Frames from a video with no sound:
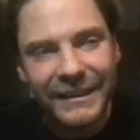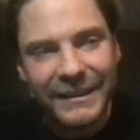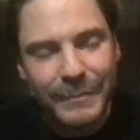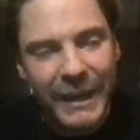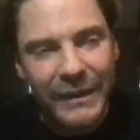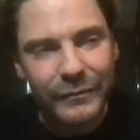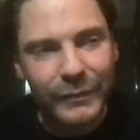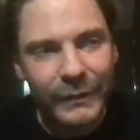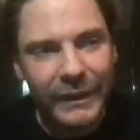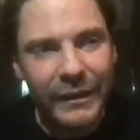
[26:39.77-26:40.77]
is
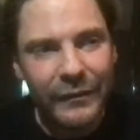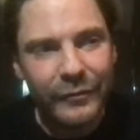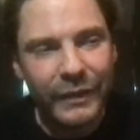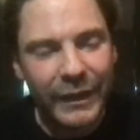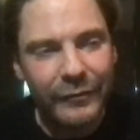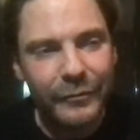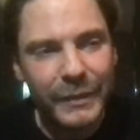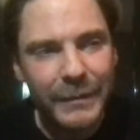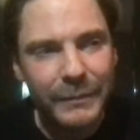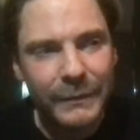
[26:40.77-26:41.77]
painful if
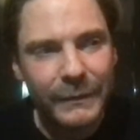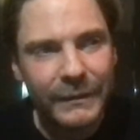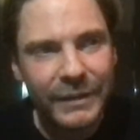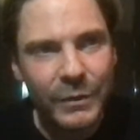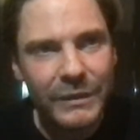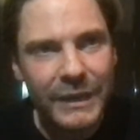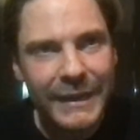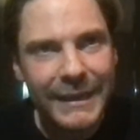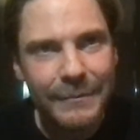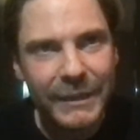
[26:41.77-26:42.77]
people don't like it.